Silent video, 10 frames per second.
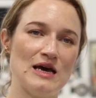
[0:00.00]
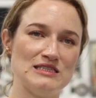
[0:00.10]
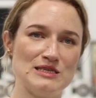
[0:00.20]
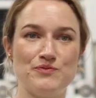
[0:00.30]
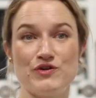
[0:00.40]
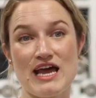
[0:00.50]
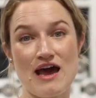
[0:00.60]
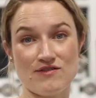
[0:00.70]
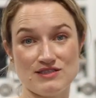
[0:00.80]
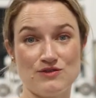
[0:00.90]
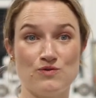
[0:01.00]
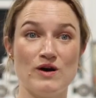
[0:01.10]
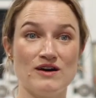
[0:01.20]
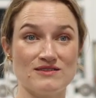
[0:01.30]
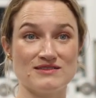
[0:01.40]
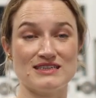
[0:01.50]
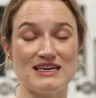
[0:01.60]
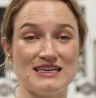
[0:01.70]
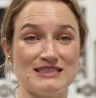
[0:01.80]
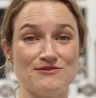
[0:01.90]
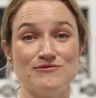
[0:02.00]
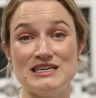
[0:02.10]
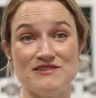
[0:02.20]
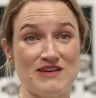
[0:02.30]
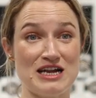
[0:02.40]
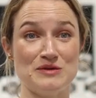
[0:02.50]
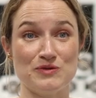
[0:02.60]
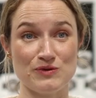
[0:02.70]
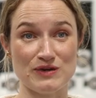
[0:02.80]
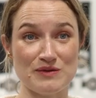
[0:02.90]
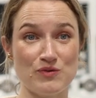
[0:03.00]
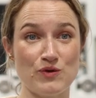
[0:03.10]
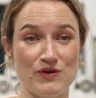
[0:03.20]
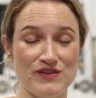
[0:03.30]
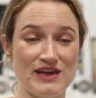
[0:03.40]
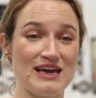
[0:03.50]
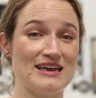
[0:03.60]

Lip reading: and to bring it out into the world is a really valuable and important thing.